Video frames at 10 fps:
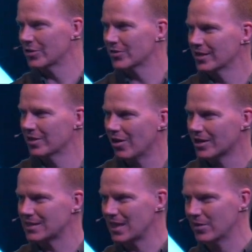during
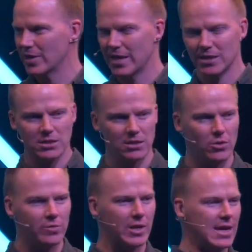lockdown we had
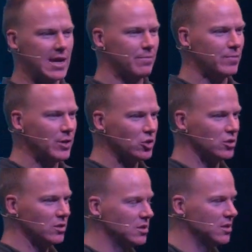so many
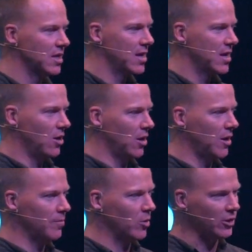ambitions
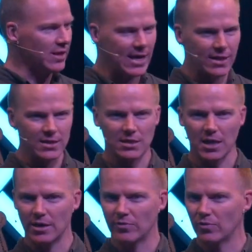on the other
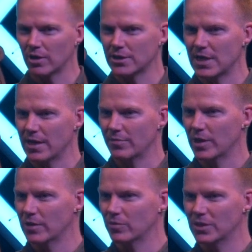side of lockdown,
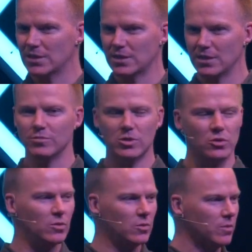but we seem
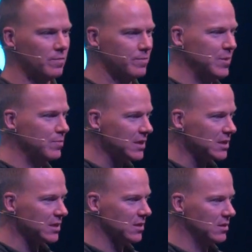to be
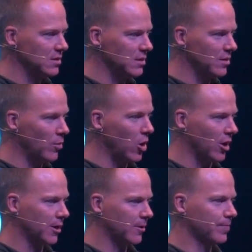missing the mark?
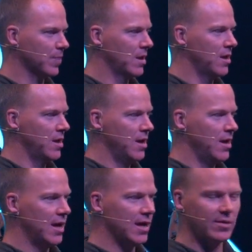
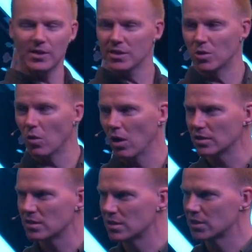And I think to
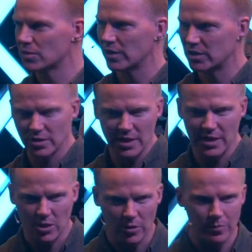answer this question, there
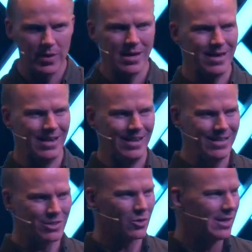could be
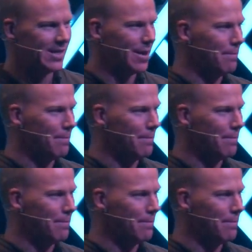literally a